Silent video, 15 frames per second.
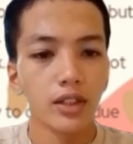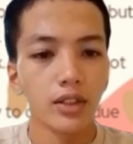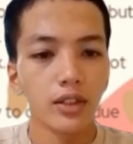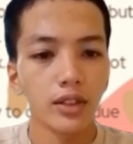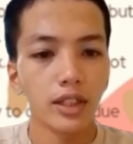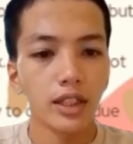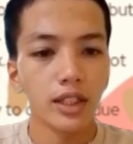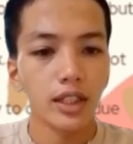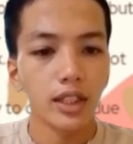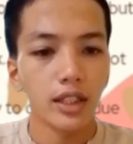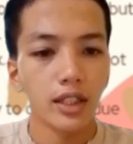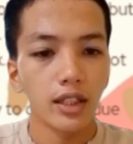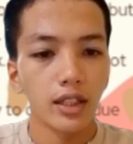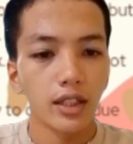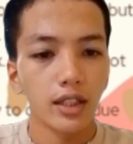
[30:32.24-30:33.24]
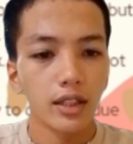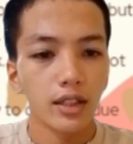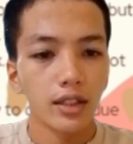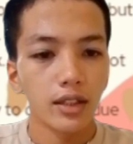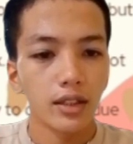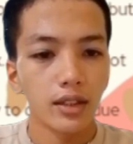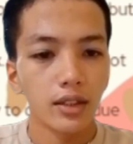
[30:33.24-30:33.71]
Nudity.
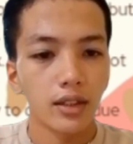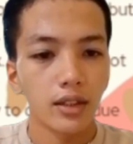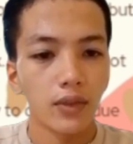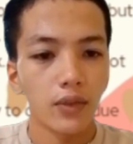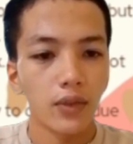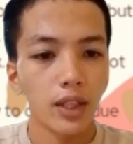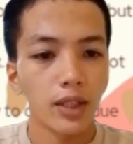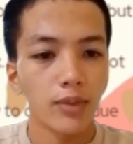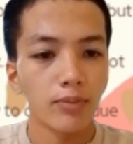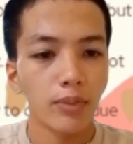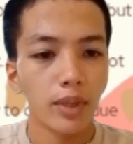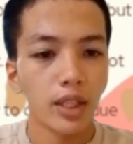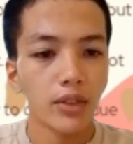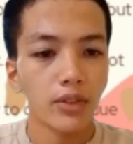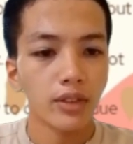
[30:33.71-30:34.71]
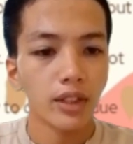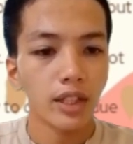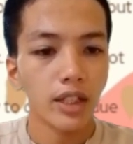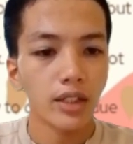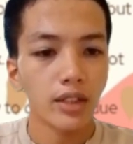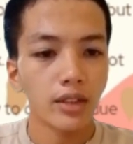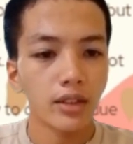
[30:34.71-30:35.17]
The film may
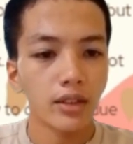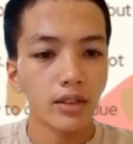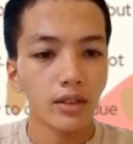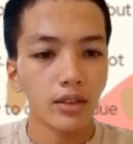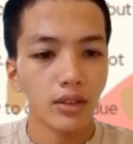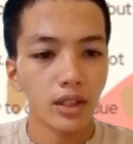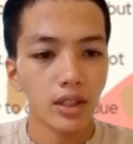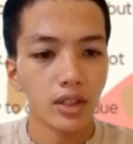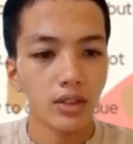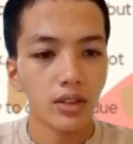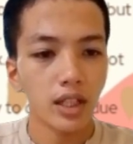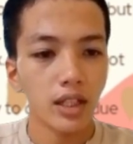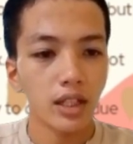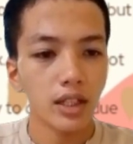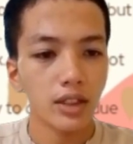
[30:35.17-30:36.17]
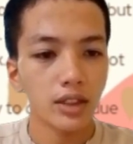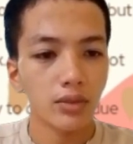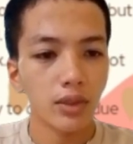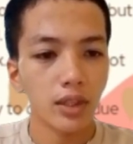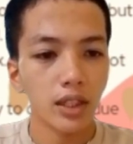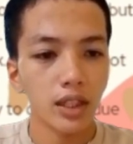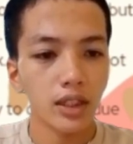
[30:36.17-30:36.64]
contain occasional as
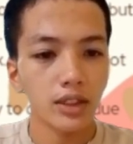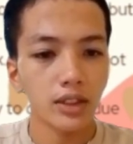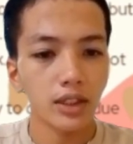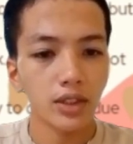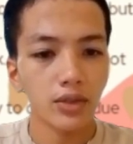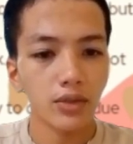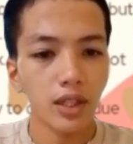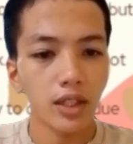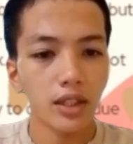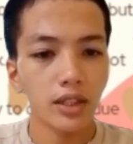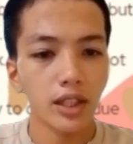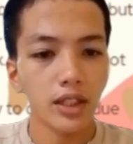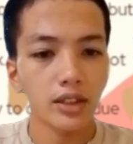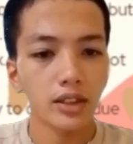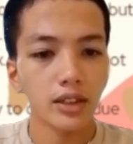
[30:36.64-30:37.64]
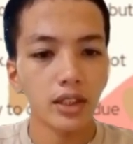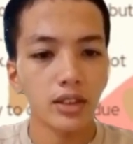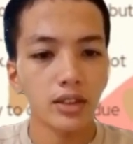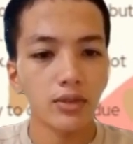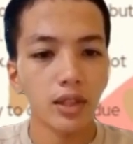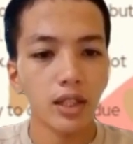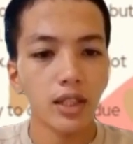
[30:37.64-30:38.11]
well as natural
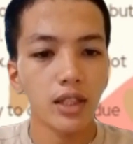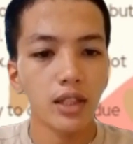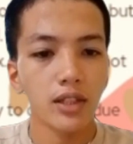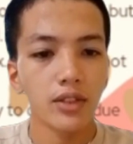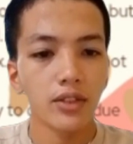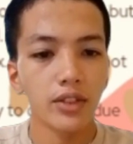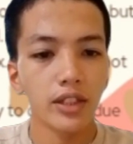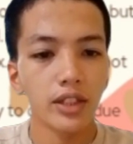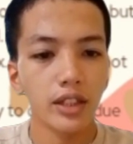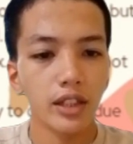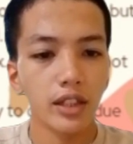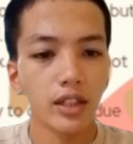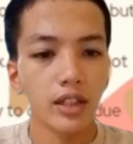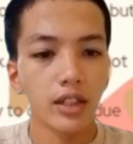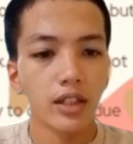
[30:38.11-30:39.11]
non-sexual nudity.